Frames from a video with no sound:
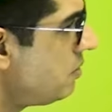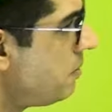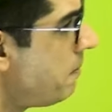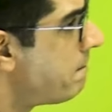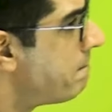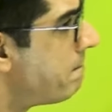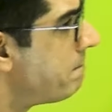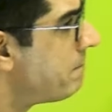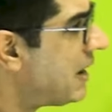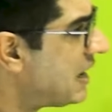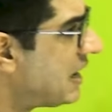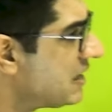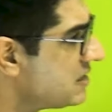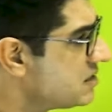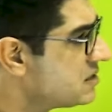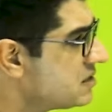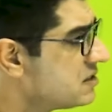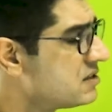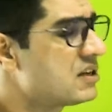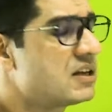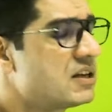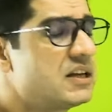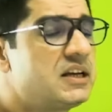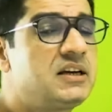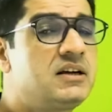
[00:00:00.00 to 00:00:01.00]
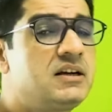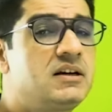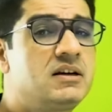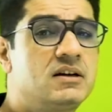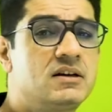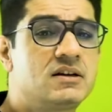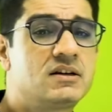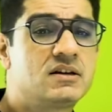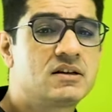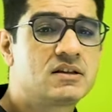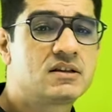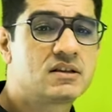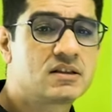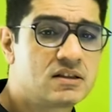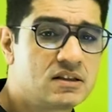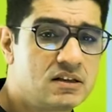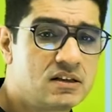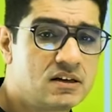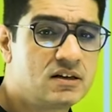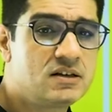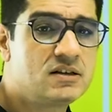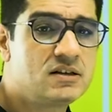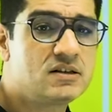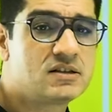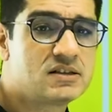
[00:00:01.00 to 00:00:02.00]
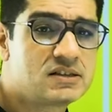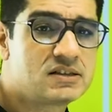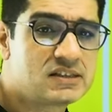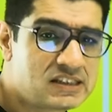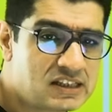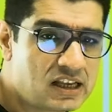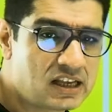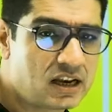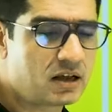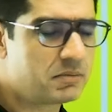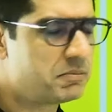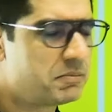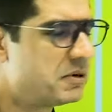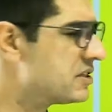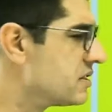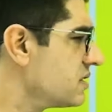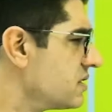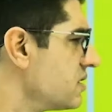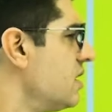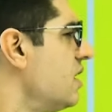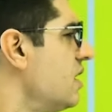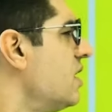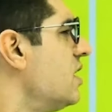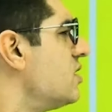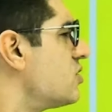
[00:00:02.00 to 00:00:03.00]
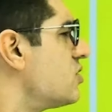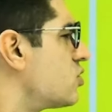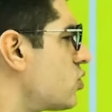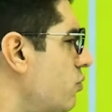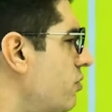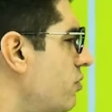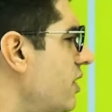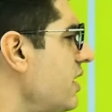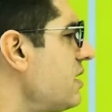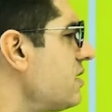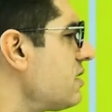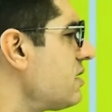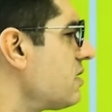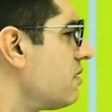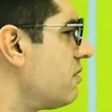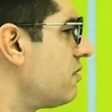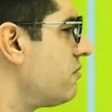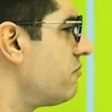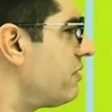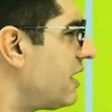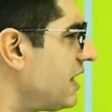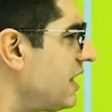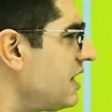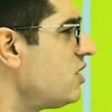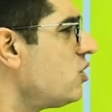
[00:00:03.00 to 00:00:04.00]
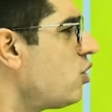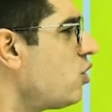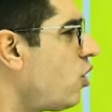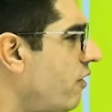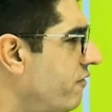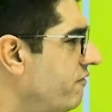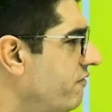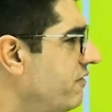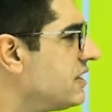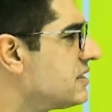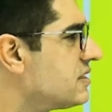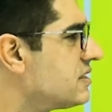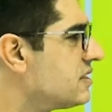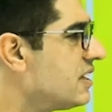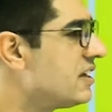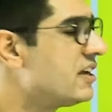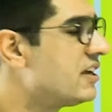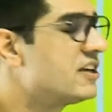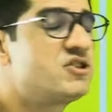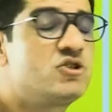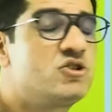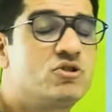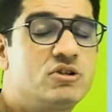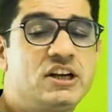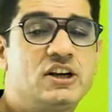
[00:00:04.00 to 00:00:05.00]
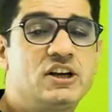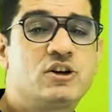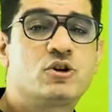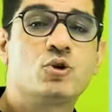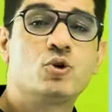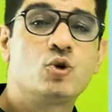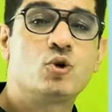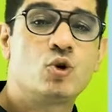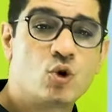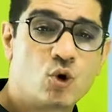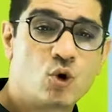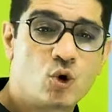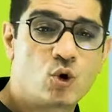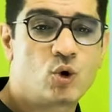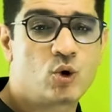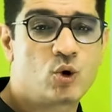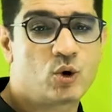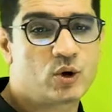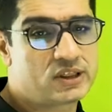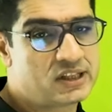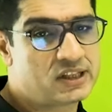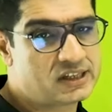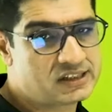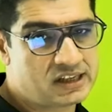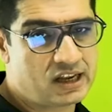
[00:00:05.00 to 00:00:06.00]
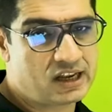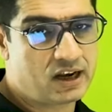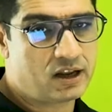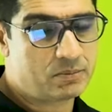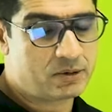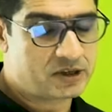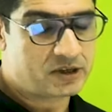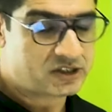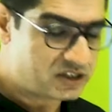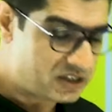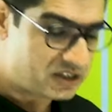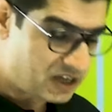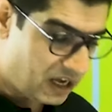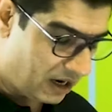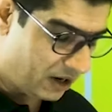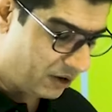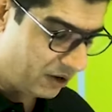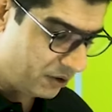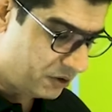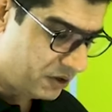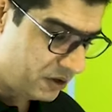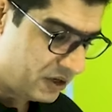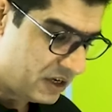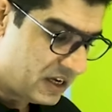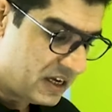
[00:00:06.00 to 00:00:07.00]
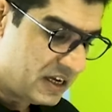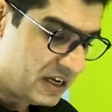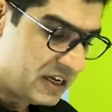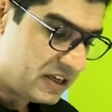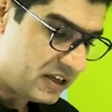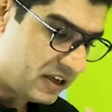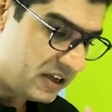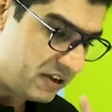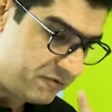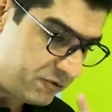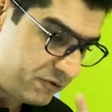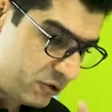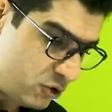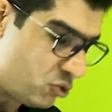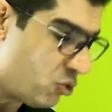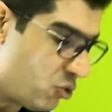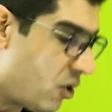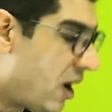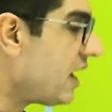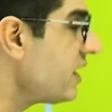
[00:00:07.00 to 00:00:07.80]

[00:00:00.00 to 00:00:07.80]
mastering the syllabus. So one very obvious thing is you need to know the syllabus. Now, if you are